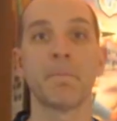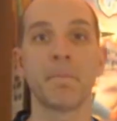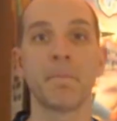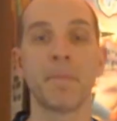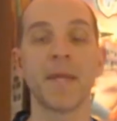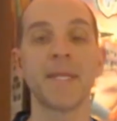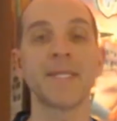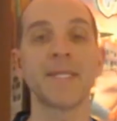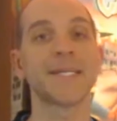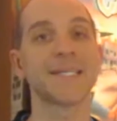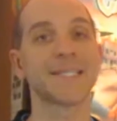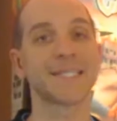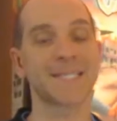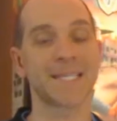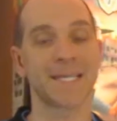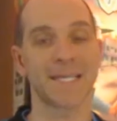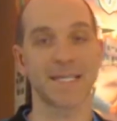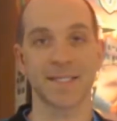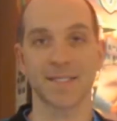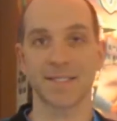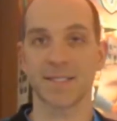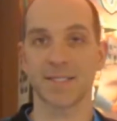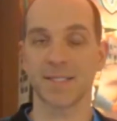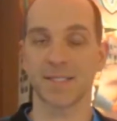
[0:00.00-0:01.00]
beta
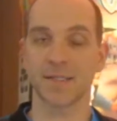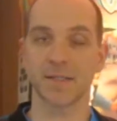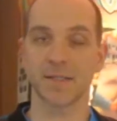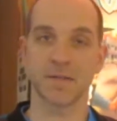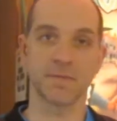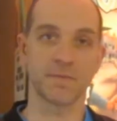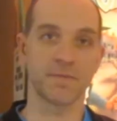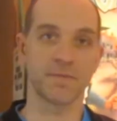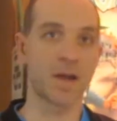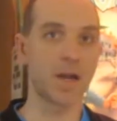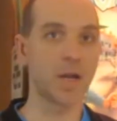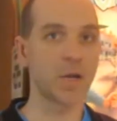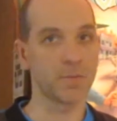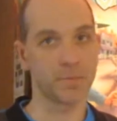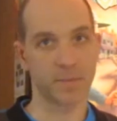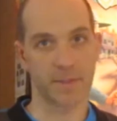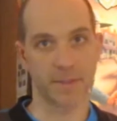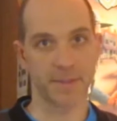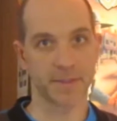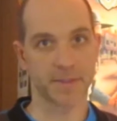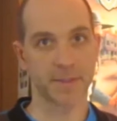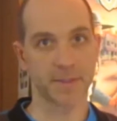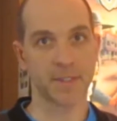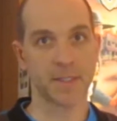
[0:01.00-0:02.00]
testing
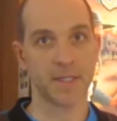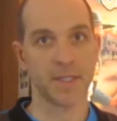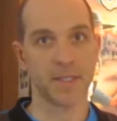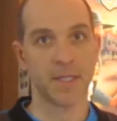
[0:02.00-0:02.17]
environment.